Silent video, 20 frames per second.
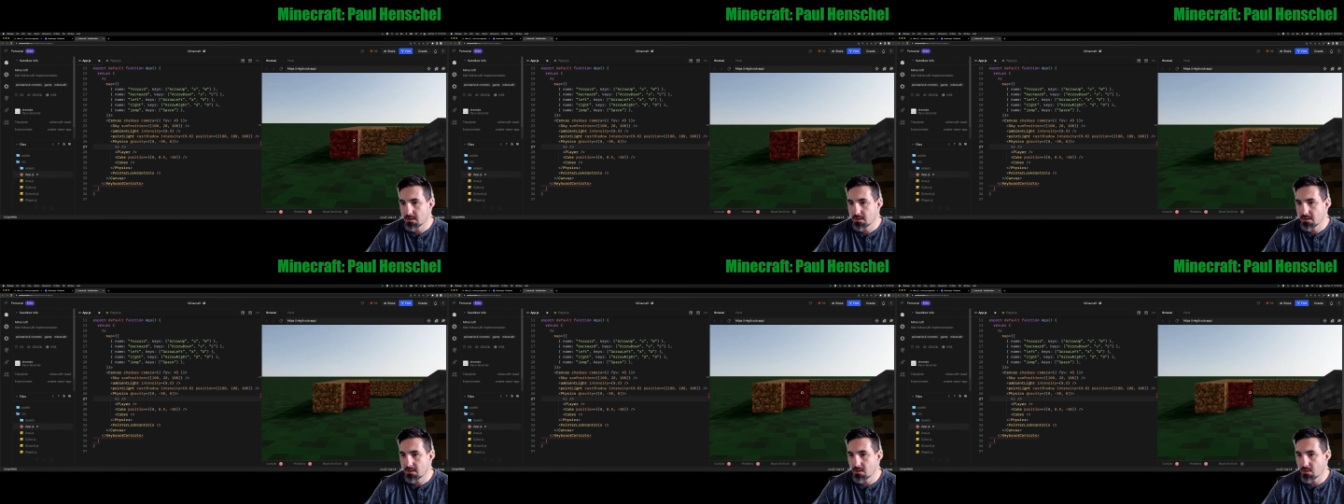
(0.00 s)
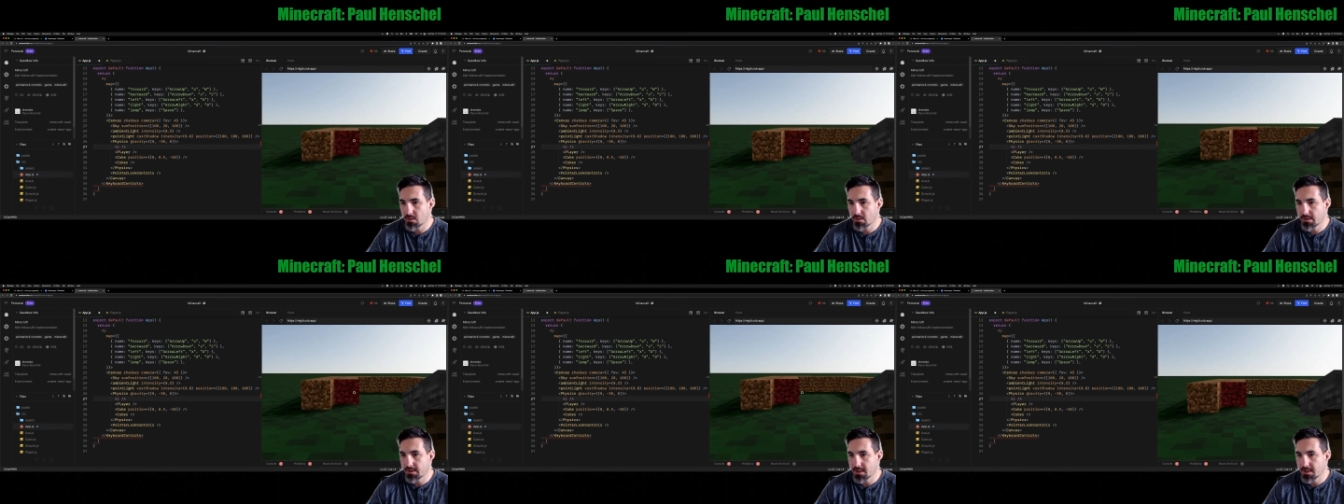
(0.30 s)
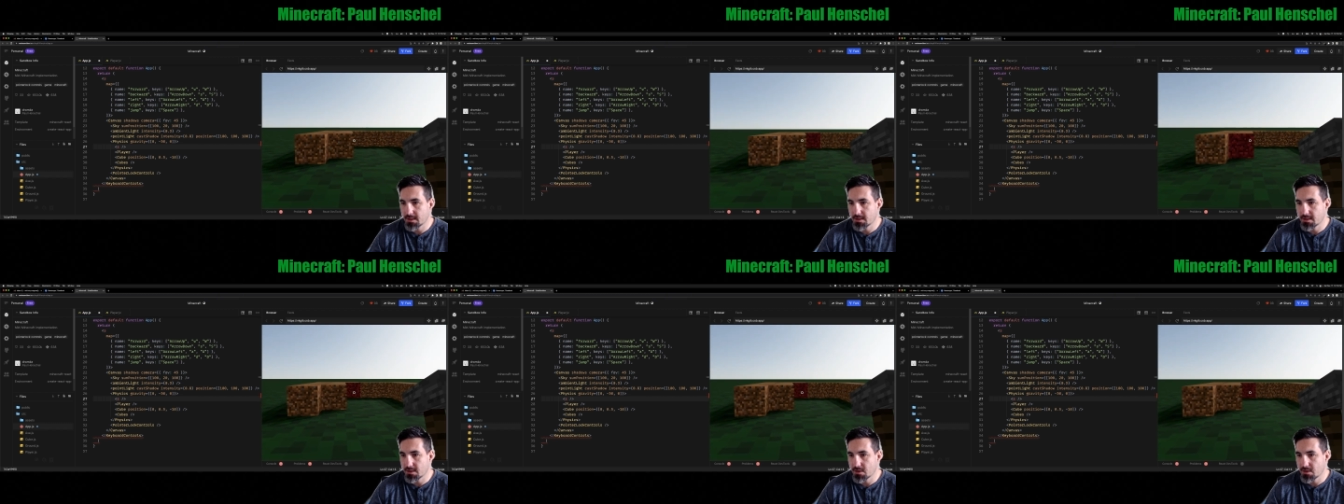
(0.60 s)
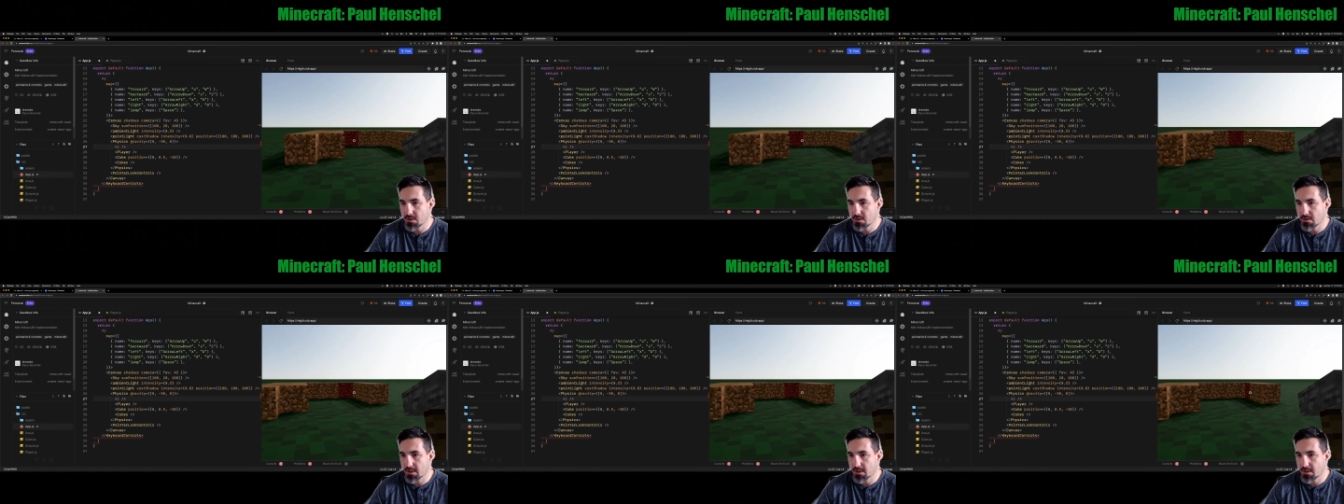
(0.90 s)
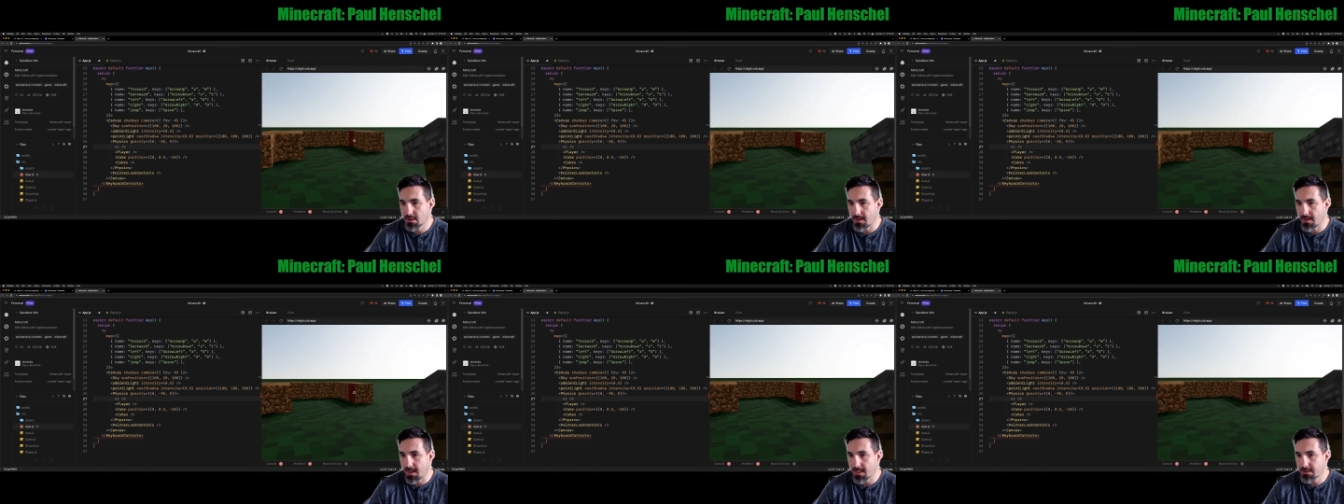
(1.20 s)
your things that you're
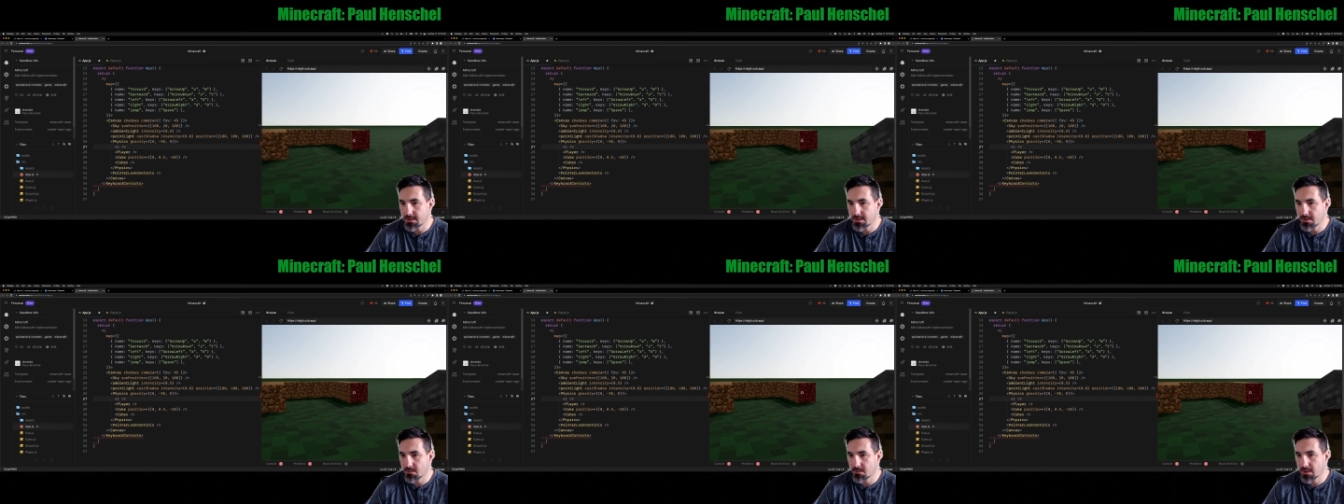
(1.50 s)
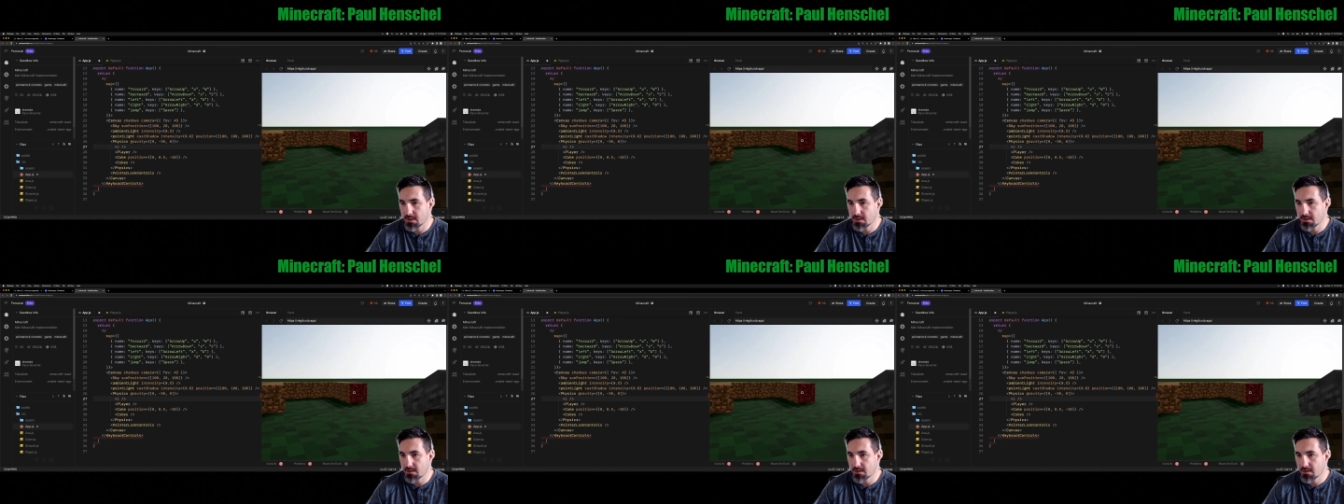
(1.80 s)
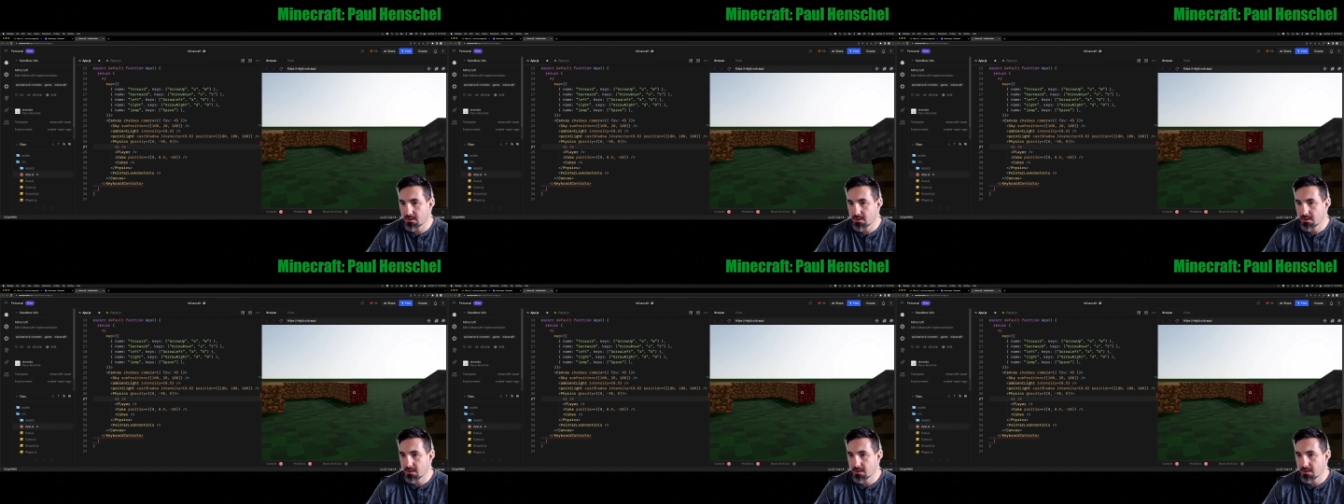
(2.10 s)
interacting with,